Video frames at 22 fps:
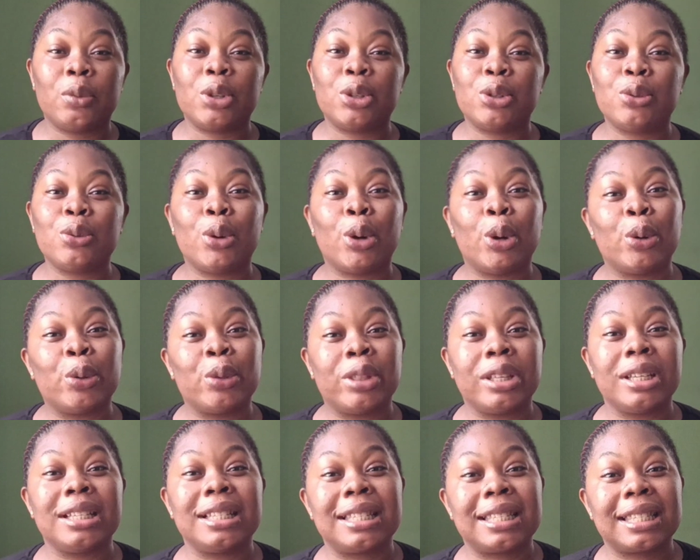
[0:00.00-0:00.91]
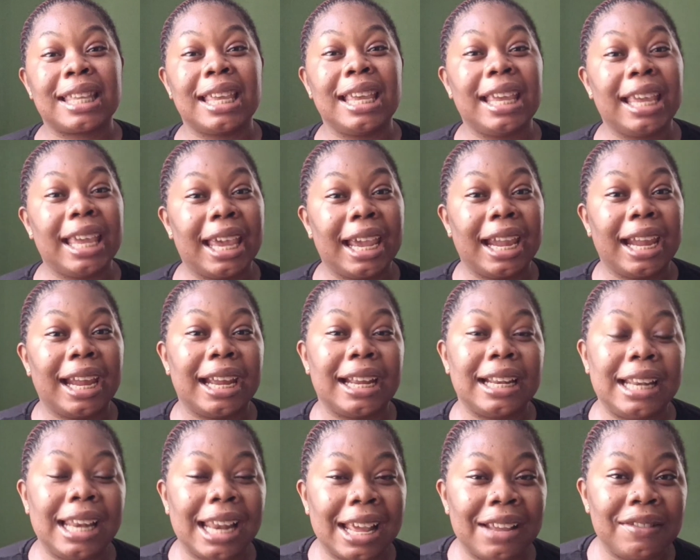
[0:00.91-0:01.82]
we do all things skincare
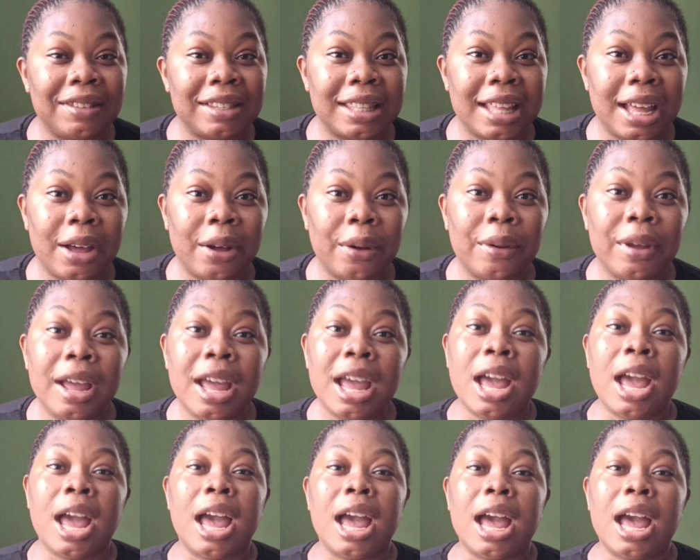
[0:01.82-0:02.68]
and lifestyle.